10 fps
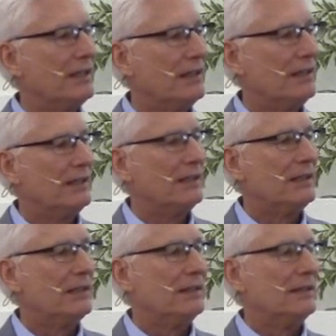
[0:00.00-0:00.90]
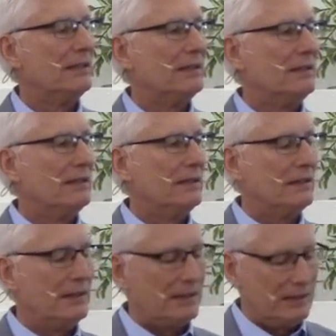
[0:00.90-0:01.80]

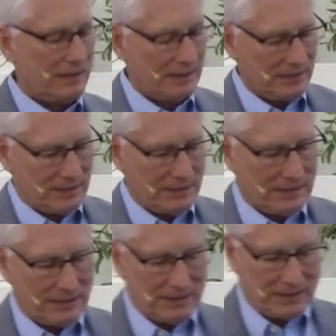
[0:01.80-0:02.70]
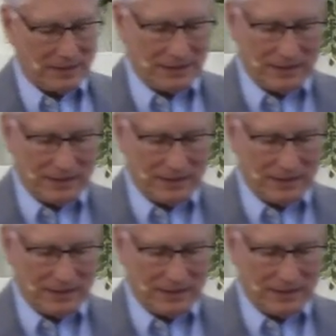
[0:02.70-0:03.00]
[no speech]